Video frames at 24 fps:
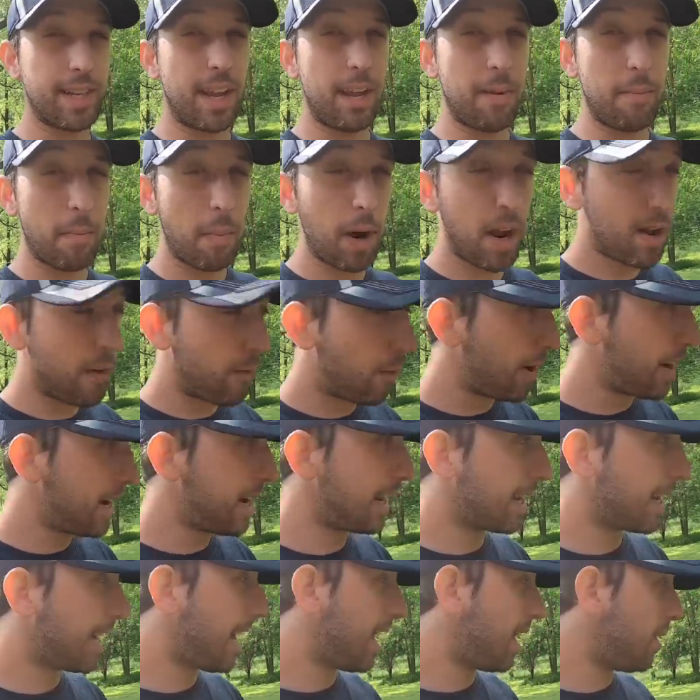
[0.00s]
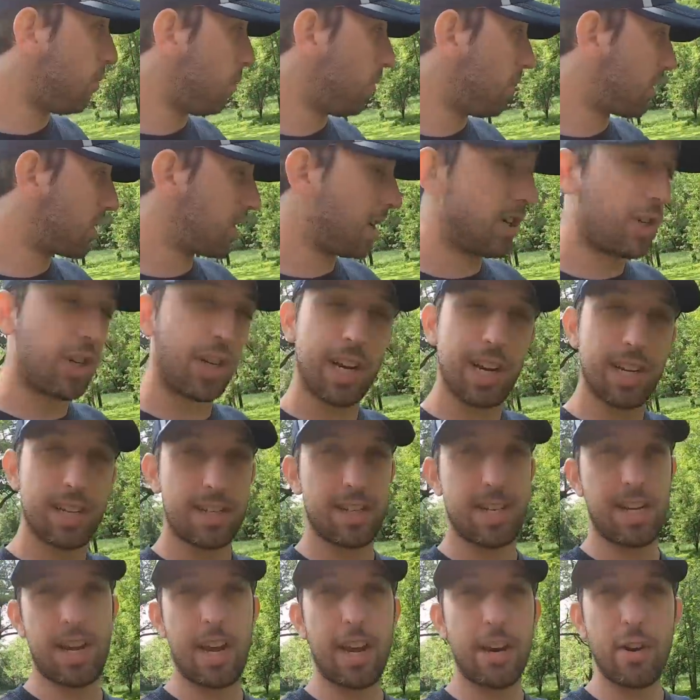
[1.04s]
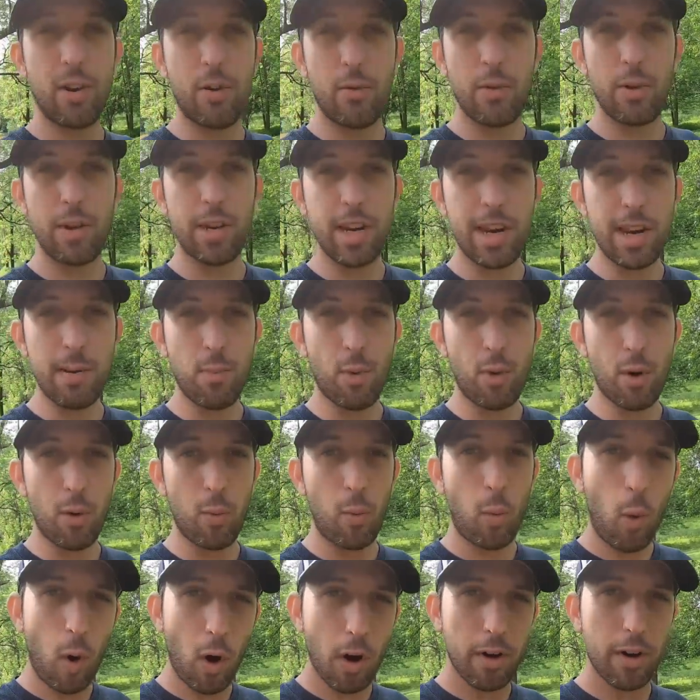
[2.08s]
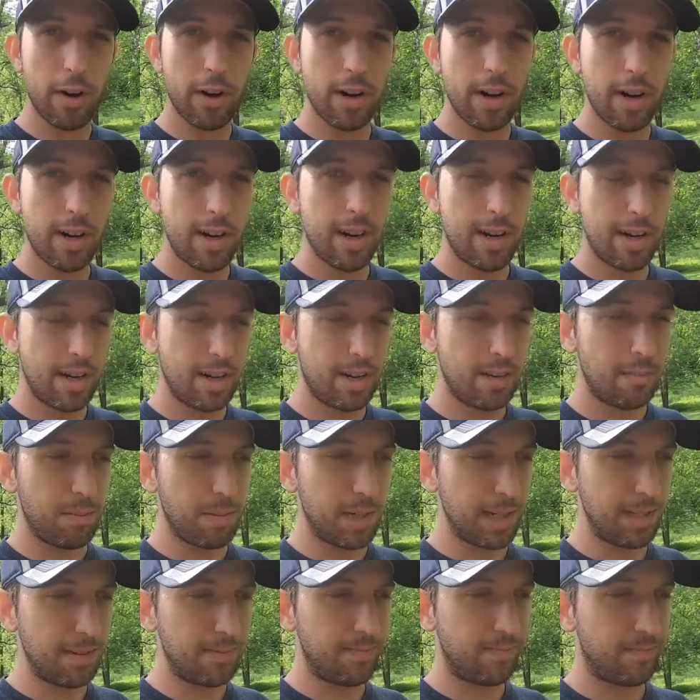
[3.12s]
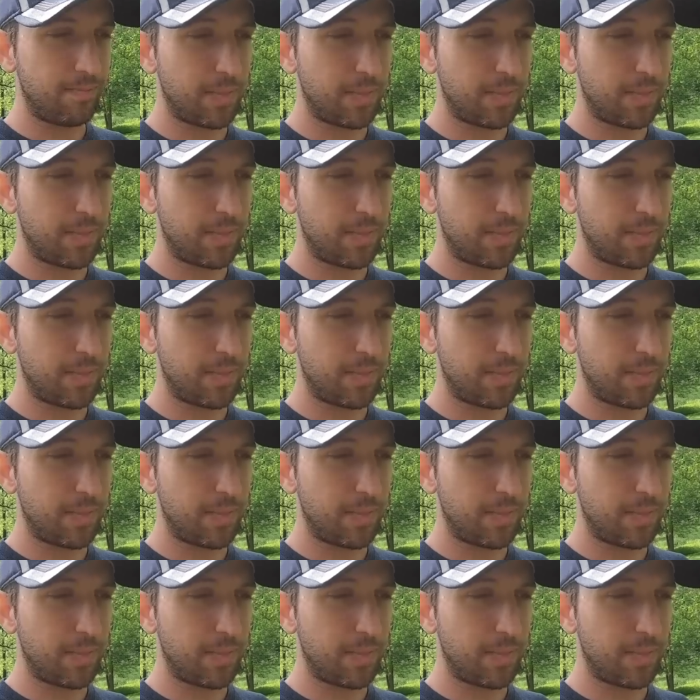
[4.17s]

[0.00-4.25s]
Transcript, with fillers: It might rain again, which as you guys see, I don't really need more water. But